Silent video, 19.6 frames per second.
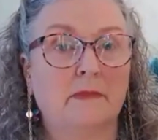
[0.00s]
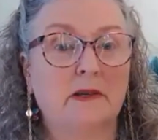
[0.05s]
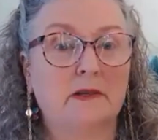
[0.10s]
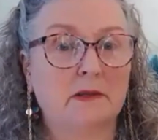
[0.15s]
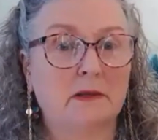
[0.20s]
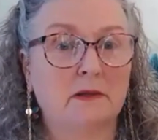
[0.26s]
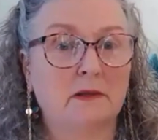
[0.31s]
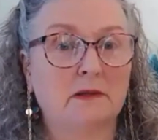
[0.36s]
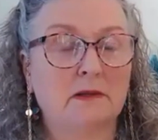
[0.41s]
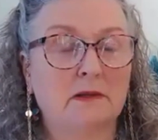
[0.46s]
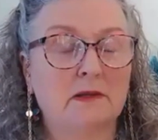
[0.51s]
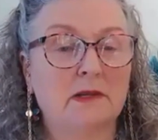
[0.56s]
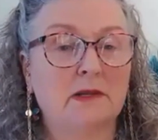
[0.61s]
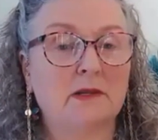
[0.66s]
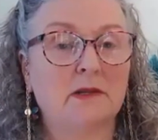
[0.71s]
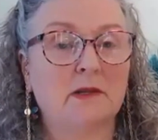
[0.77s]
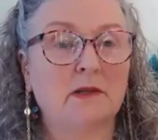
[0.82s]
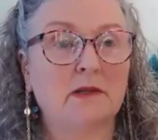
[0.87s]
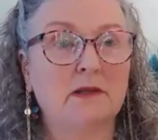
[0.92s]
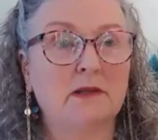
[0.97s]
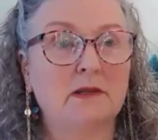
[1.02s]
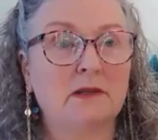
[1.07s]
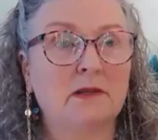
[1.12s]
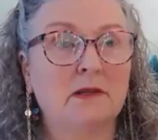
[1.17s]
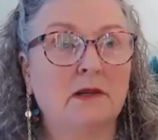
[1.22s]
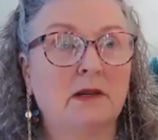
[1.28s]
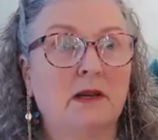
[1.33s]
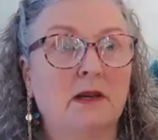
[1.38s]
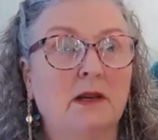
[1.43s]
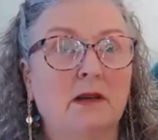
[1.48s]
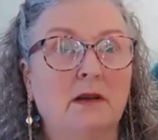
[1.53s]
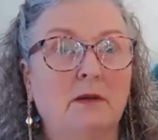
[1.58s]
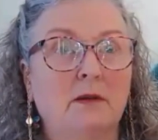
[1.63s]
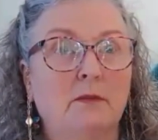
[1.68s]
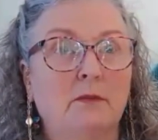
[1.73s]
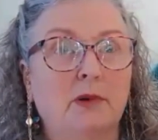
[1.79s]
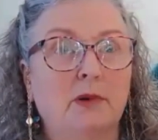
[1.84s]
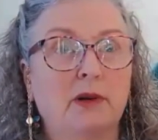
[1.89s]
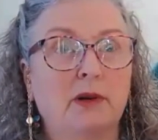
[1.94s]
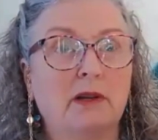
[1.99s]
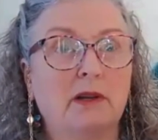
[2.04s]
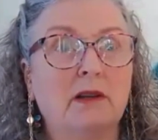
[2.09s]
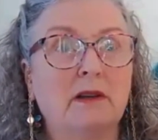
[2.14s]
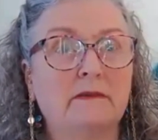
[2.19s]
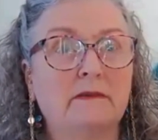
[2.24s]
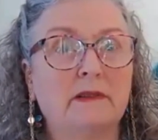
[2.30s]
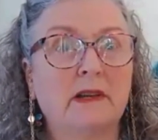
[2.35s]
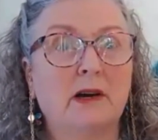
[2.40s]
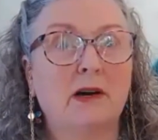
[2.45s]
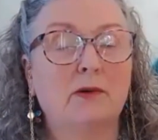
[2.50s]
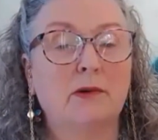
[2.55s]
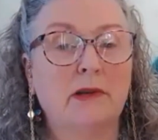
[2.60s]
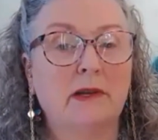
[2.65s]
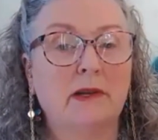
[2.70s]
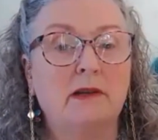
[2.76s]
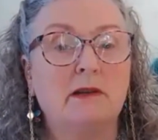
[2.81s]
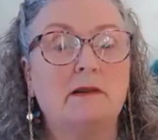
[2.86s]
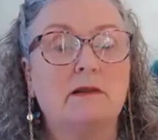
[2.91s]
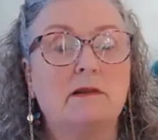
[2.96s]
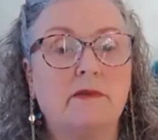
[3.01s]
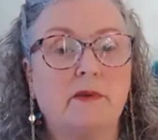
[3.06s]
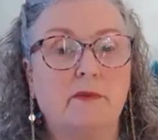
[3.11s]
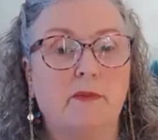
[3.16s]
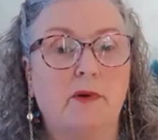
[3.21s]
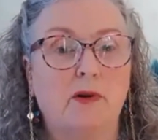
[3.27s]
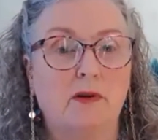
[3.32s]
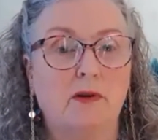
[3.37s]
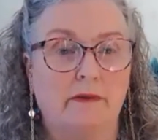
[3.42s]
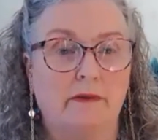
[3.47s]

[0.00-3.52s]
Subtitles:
medical conditions, but I have now healed from